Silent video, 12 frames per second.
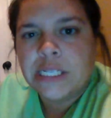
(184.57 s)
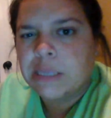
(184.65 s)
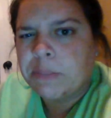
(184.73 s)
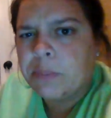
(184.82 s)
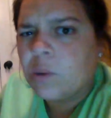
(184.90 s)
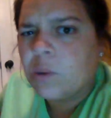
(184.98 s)

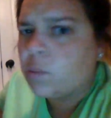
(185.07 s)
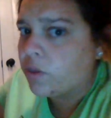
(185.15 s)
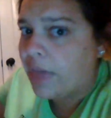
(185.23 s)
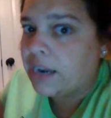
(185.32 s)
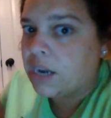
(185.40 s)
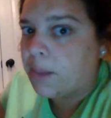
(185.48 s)
simple, where
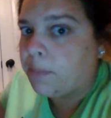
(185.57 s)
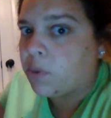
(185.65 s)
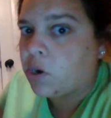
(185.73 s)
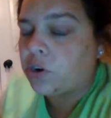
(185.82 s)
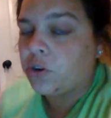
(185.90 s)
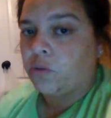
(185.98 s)
that number
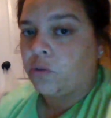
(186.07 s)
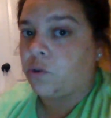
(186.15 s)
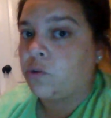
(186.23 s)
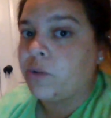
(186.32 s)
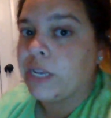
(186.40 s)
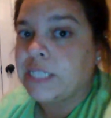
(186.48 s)
under the
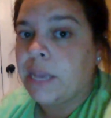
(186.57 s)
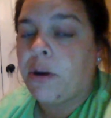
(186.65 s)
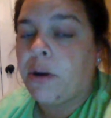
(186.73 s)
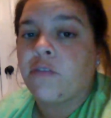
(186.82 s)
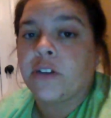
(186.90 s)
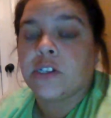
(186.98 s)
root is a
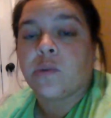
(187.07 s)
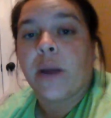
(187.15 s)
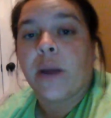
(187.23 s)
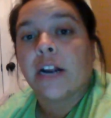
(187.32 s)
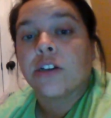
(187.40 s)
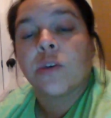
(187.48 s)
perfect
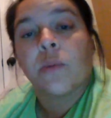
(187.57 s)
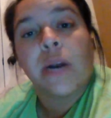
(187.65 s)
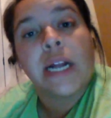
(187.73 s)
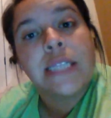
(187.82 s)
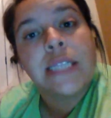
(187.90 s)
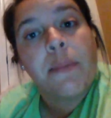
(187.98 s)
square. So when
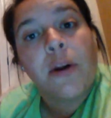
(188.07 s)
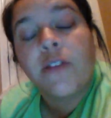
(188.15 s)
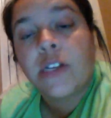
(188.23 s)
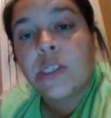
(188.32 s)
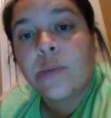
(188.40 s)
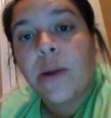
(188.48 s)
I say
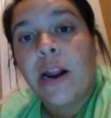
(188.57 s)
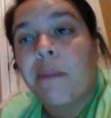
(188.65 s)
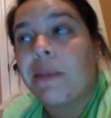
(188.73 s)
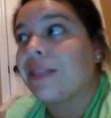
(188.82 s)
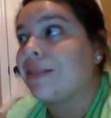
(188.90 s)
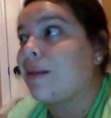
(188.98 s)
perfect square, I
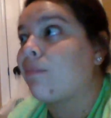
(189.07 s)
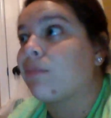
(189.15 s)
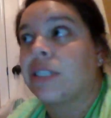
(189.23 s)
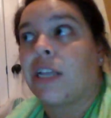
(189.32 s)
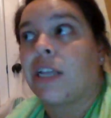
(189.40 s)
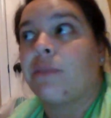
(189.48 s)
mean
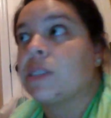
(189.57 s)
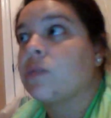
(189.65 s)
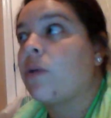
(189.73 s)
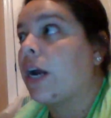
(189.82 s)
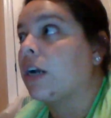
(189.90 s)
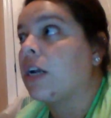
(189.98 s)
numbers that have been
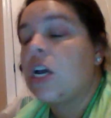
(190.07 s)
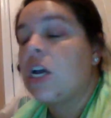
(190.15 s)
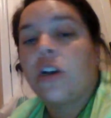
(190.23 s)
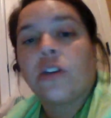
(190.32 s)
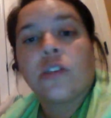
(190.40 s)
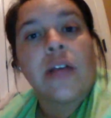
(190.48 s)
squared.
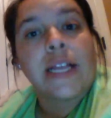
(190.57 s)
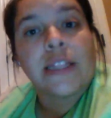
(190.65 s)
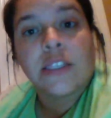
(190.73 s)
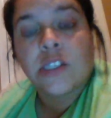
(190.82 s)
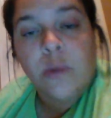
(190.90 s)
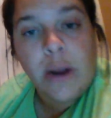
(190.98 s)
So like
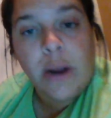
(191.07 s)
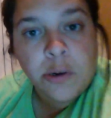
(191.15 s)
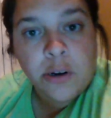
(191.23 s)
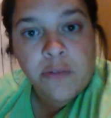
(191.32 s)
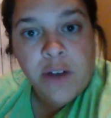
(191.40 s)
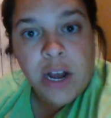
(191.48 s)
the square
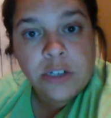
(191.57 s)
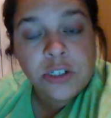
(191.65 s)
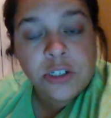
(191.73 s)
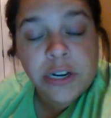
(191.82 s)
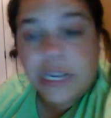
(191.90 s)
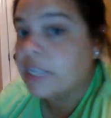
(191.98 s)
root of
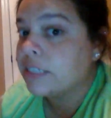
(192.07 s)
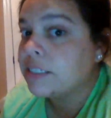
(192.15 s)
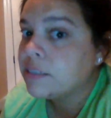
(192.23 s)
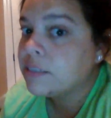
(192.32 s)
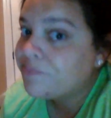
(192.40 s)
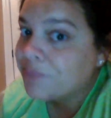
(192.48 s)
100
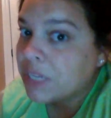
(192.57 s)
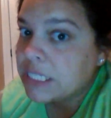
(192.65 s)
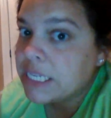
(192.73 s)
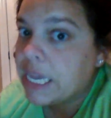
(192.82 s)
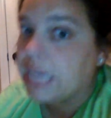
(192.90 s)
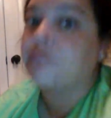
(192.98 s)
is
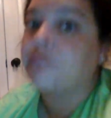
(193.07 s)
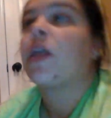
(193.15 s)
10.